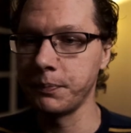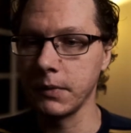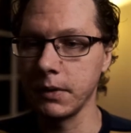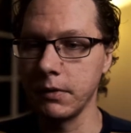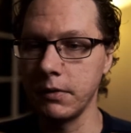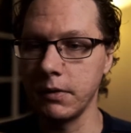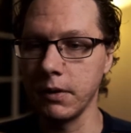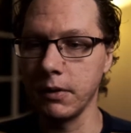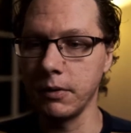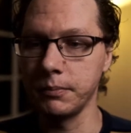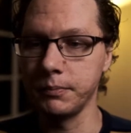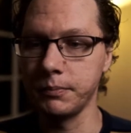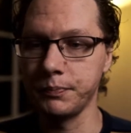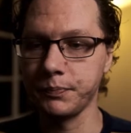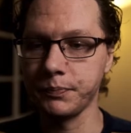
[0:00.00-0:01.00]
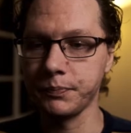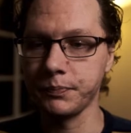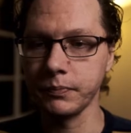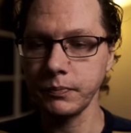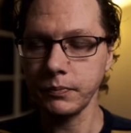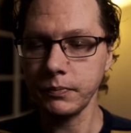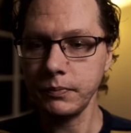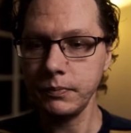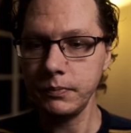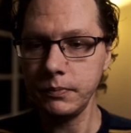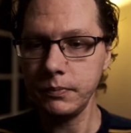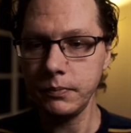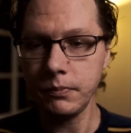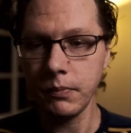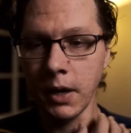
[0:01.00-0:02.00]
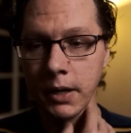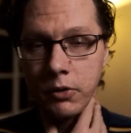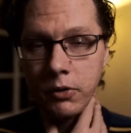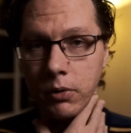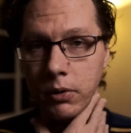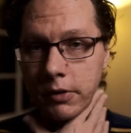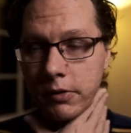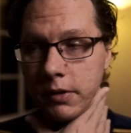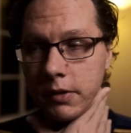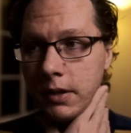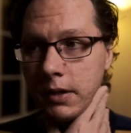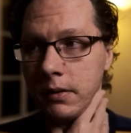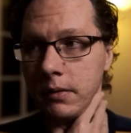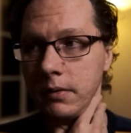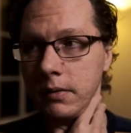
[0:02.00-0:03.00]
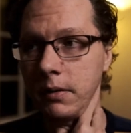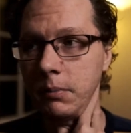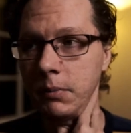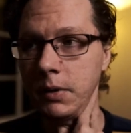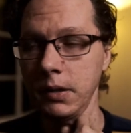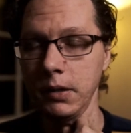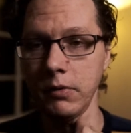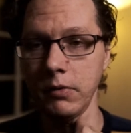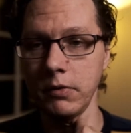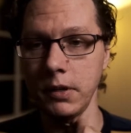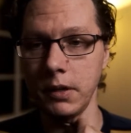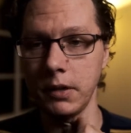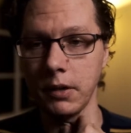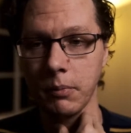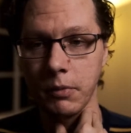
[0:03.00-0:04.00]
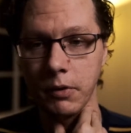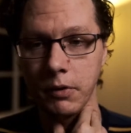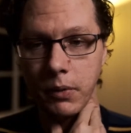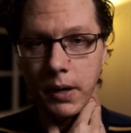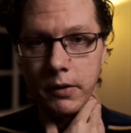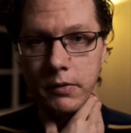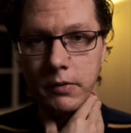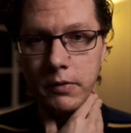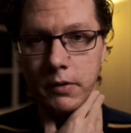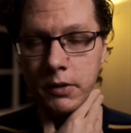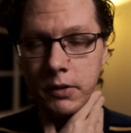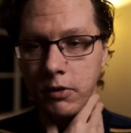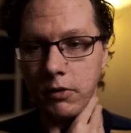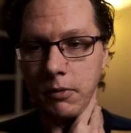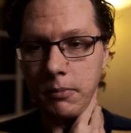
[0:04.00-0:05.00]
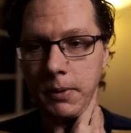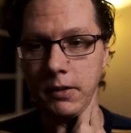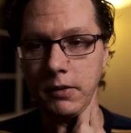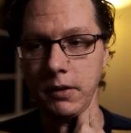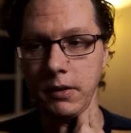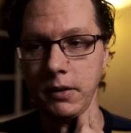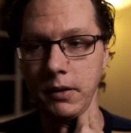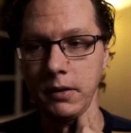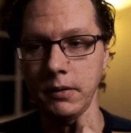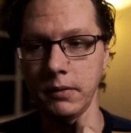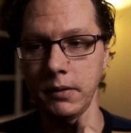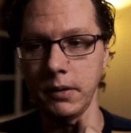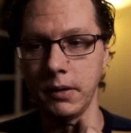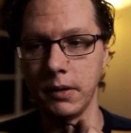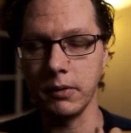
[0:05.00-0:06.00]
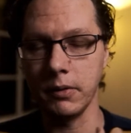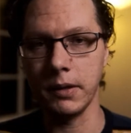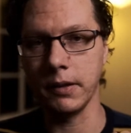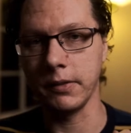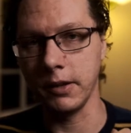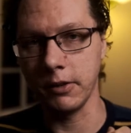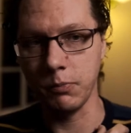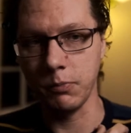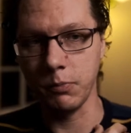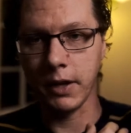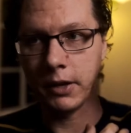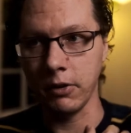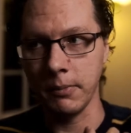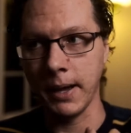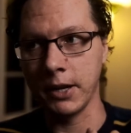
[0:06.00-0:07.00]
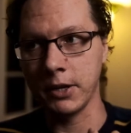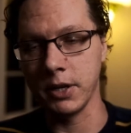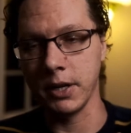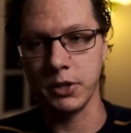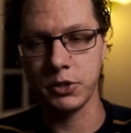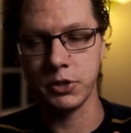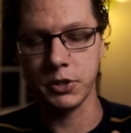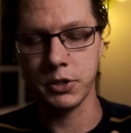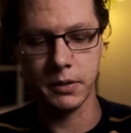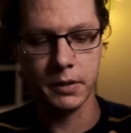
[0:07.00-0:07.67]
So I could totally see them being used in a number of ways. It just depends on, I think it's more like your imagination.